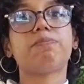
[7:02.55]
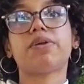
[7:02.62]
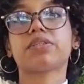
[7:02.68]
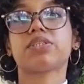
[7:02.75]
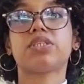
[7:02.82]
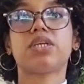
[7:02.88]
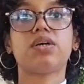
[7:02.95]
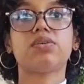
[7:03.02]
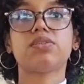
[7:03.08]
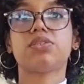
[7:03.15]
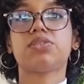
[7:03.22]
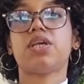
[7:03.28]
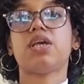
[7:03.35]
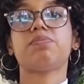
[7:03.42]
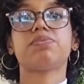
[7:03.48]
practical
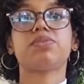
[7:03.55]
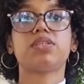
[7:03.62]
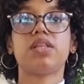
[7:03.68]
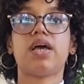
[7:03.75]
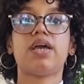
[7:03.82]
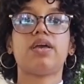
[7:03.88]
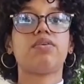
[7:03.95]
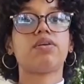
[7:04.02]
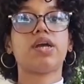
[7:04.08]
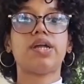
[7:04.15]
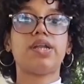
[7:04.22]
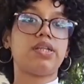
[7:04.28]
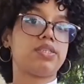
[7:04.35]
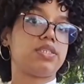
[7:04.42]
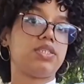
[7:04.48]
steps like
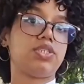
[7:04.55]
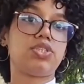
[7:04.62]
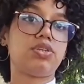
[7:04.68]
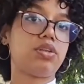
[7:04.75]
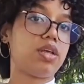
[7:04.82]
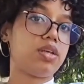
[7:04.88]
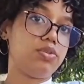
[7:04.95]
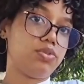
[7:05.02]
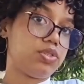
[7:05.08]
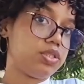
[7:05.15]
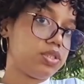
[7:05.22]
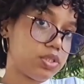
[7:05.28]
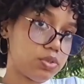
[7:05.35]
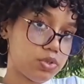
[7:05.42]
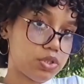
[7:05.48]
organization and
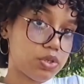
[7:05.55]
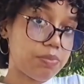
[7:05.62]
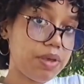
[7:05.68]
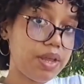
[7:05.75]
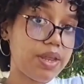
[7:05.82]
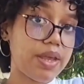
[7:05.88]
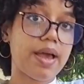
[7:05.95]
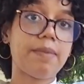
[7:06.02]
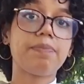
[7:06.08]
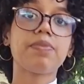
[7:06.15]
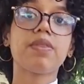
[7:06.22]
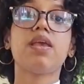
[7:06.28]
using social media.